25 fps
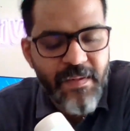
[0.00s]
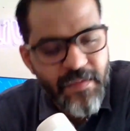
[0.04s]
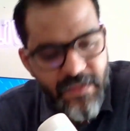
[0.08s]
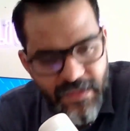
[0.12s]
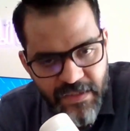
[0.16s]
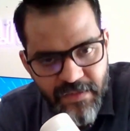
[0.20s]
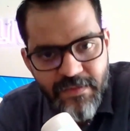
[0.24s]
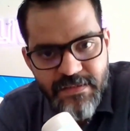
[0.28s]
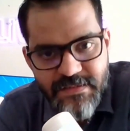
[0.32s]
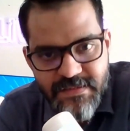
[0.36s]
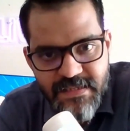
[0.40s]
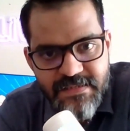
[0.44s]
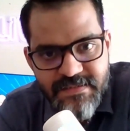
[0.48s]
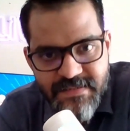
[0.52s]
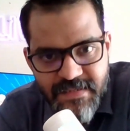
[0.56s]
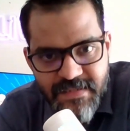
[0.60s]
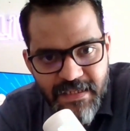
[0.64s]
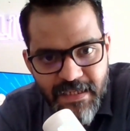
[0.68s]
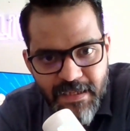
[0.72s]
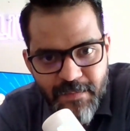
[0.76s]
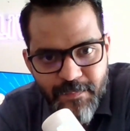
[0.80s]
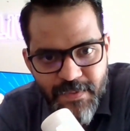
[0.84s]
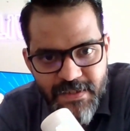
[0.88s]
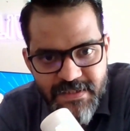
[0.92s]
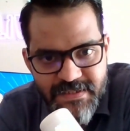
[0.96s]
i mean he's a
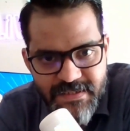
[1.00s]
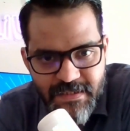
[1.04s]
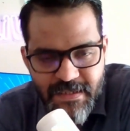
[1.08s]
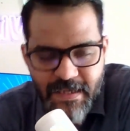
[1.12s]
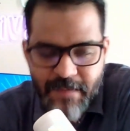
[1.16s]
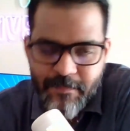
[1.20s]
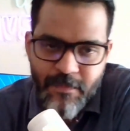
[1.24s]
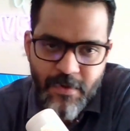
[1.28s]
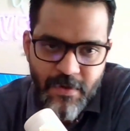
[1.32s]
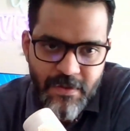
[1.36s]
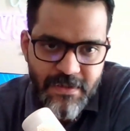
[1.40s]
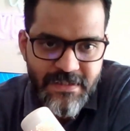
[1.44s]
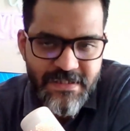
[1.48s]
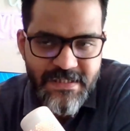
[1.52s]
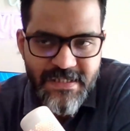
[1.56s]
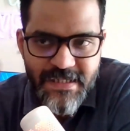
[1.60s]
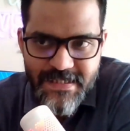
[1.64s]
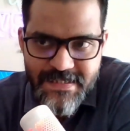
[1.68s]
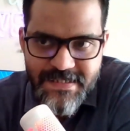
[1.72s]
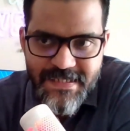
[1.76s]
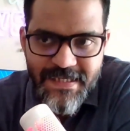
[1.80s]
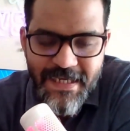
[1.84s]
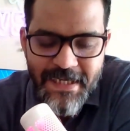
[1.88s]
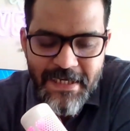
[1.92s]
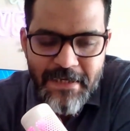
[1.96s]
senior person i'm not
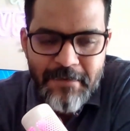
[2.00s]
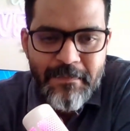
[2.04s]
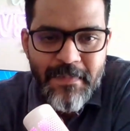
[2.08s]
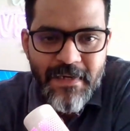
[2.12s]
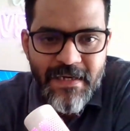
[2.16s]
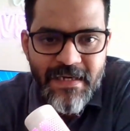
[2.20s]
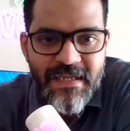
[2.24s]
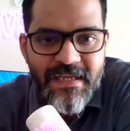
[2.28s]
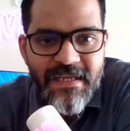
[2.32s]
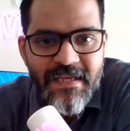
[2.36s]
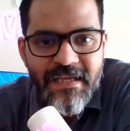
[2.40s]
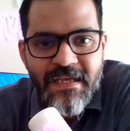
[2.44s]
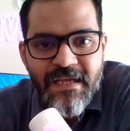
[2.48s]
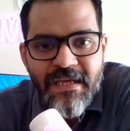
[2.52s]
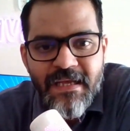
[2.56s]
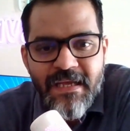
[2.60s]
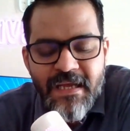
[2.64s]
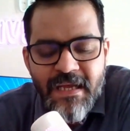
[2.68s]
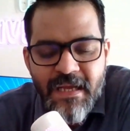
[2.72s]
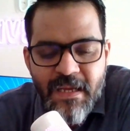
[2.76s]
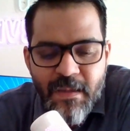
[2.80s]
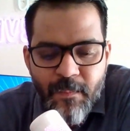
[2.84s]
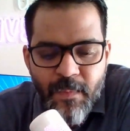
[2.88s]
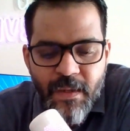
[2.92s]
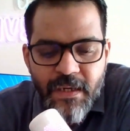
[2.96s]
judging anybody
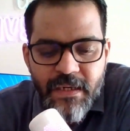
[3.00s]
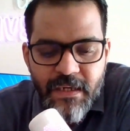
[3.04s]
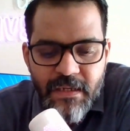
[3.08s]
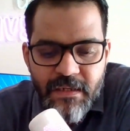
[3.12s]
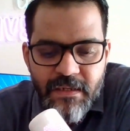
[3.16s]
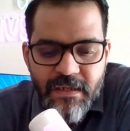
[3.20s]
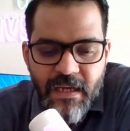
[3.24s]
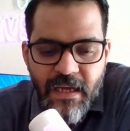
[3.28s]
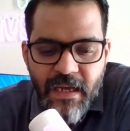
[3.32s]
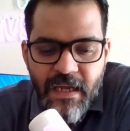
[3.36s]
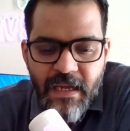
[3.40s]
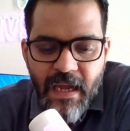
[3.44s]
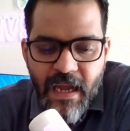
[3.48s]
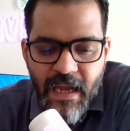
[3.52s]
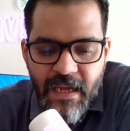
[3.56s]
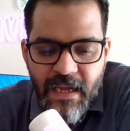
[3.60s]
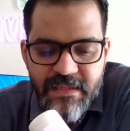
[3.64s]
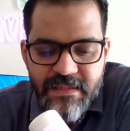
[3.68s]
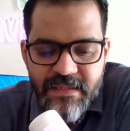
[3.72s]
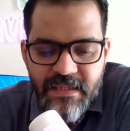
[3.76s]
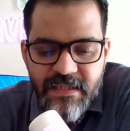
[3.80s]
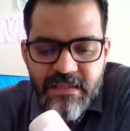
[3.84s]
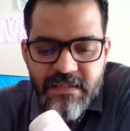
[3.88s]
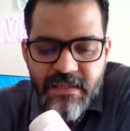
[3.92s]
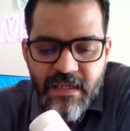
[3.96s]
but i,
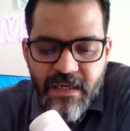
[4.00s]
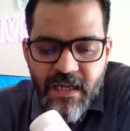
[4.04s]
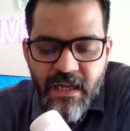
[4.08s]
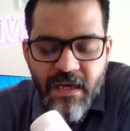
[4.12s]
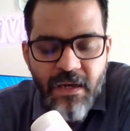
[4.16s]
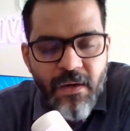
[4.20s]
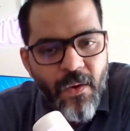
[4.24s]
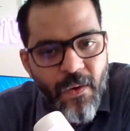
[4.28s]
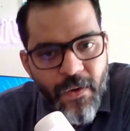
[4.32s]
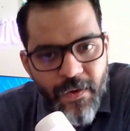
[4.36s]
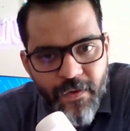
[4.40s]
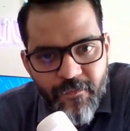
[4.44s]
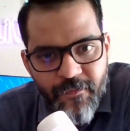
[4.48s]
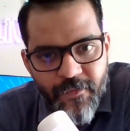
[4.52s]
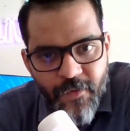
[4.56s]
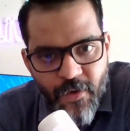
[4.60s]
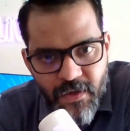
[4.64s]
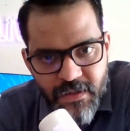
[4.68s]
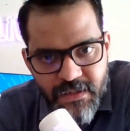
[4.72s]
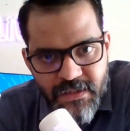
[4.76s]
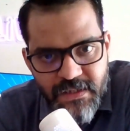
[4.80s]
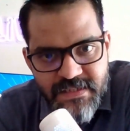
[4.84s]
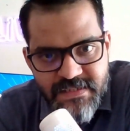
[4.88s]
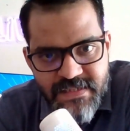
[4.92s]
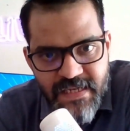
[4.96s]
I think there are a lot of
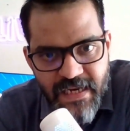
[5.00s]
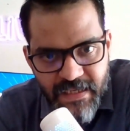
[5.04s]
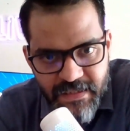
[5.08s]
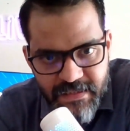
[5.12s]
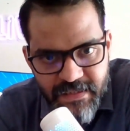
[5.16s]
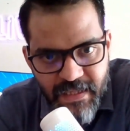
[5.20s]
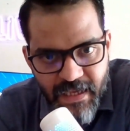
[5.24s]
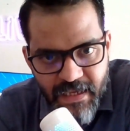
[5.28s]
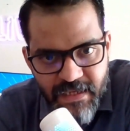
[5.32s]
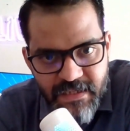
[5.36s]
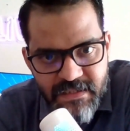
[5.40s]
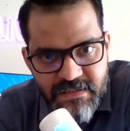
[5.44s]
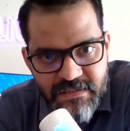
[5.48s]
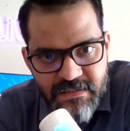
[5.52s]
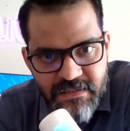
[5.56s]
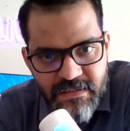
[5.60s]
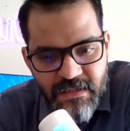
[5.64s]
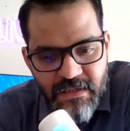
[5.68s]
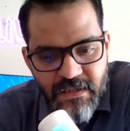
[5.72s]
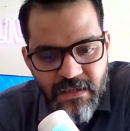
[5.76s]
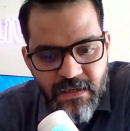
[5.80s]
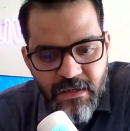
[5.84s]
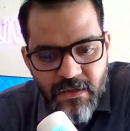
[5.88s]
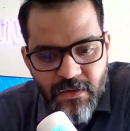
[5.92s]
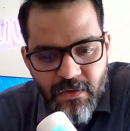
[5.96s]
doctors like that
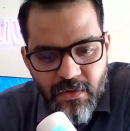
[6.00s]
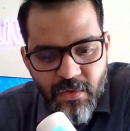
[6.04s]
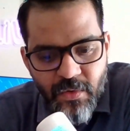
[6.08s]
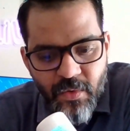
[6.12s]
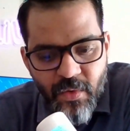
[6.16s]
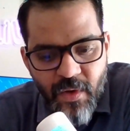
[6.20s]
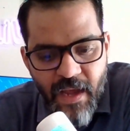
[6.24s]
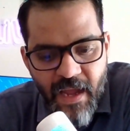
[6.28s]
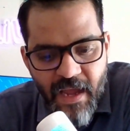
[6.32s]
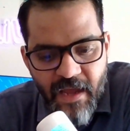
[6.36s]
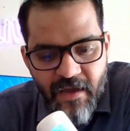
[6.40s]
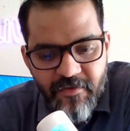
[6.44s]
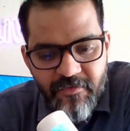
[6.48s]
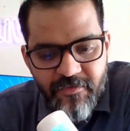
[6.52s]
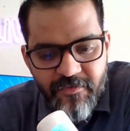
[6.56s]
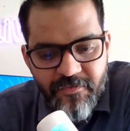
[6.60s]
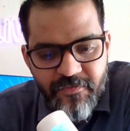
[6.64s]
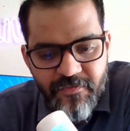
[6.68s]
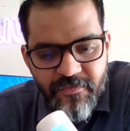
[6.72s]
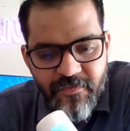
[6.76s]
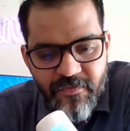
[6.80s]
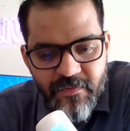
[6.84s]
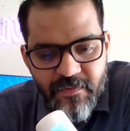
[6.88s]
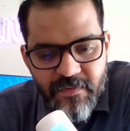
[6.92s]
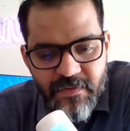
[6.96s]
who
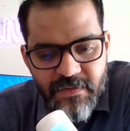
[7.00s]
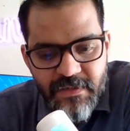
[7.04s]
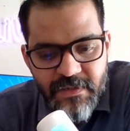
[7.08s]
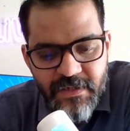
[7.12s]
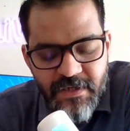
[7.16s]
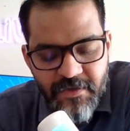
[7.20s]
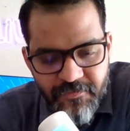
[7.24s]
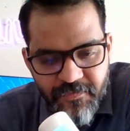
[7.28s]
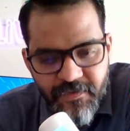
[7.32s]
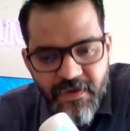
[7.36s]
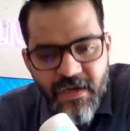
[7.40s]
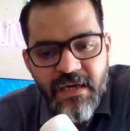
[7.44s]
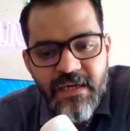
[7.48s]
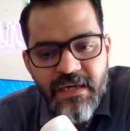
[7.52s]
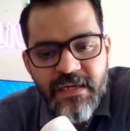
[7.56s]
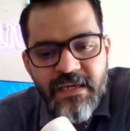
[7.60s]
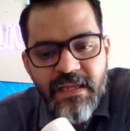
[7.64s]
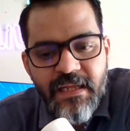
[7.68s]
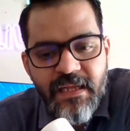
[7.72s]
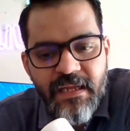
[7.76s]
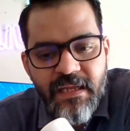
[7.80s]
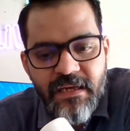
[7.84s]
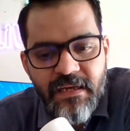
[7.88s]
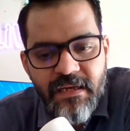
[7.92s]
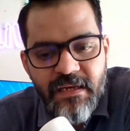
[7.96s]
have
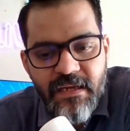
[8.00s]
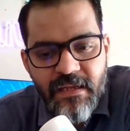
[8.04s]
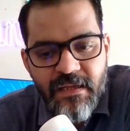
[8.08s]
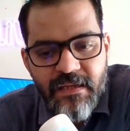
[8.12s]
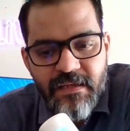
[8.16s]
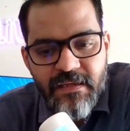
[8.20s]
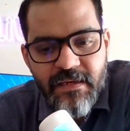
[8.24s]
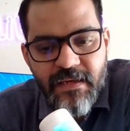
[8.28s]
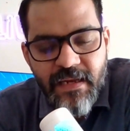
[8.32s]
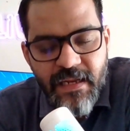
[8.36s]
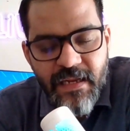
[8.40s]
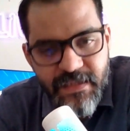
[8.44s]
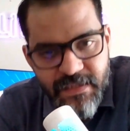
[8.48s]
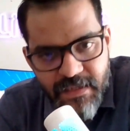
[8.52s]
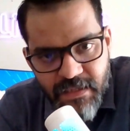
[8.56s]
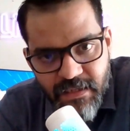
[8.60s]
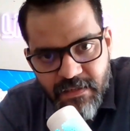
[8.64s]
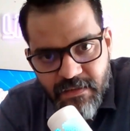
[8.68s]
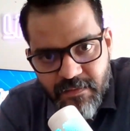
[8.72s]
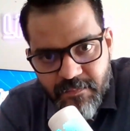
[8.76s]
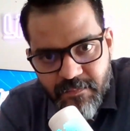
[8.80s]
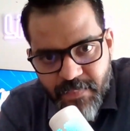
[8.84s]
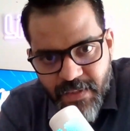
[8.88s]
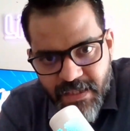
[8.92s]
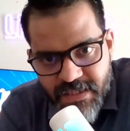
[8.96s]
difficulty in
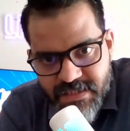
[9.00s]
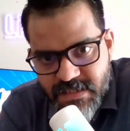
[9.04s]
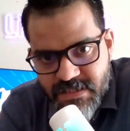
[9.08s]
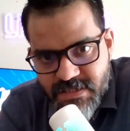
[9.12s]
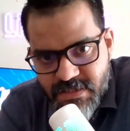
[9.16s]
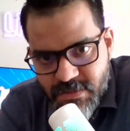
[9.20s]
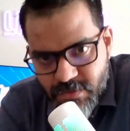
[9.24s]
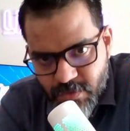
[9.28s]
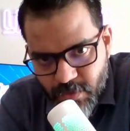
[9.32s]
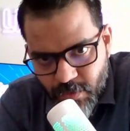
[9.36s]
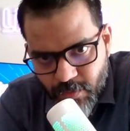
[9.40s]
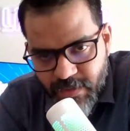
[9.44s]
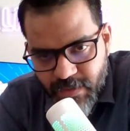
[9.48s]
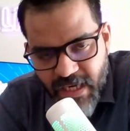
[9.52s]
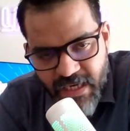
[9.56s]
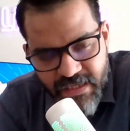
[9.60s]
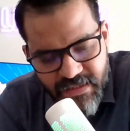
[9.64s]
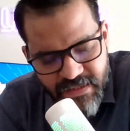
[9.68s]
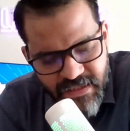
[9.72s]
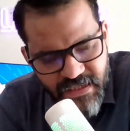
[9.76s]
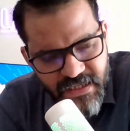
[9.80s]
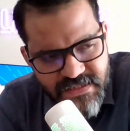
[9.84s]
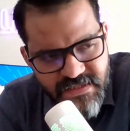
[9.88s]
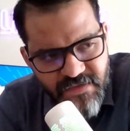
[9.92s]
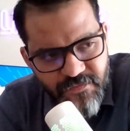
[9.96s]
letting patients go and
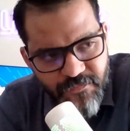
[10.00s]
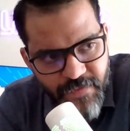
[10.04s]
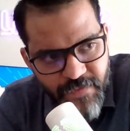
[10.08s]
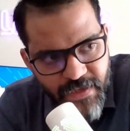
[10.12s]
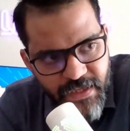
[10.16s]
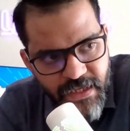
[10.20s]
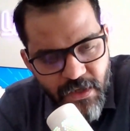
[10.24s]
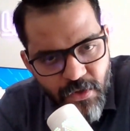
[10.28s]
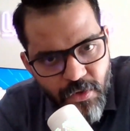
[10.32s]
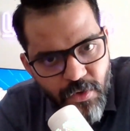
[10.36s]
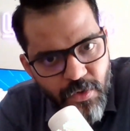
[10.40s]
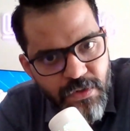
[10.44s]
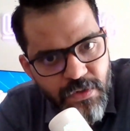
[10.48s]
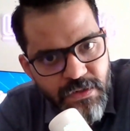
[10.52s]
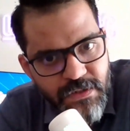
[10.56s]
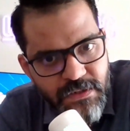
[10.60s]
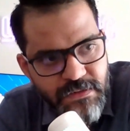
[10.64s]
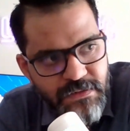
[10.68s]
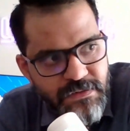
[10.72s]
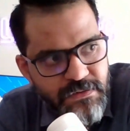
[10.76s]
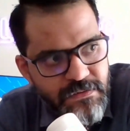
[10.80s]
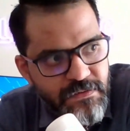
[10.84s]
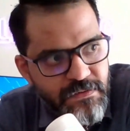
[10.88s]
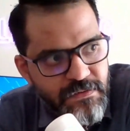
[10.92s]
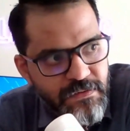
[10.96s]
i think it's a very good
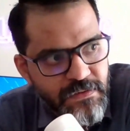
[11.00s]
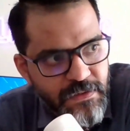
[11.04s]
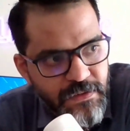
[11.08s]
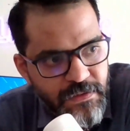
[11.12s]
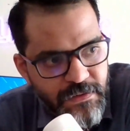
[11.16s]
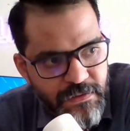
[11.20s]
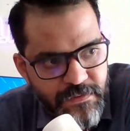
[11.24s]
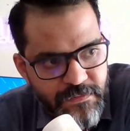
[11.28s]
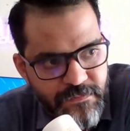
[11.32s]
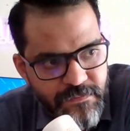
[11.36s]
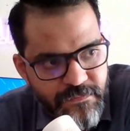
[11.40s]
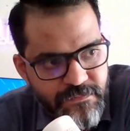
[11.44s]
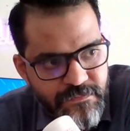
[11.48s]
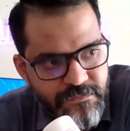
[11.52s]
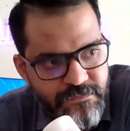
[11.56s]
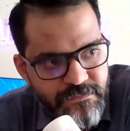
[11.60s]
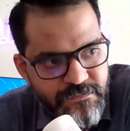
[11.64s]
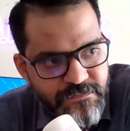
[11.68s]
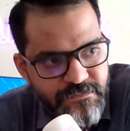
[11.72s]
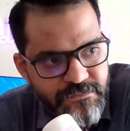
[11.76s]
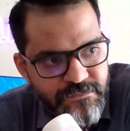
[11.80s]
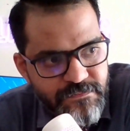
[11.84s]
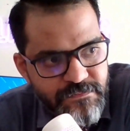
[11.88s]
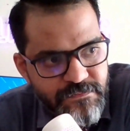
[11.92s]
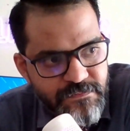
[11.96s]
um,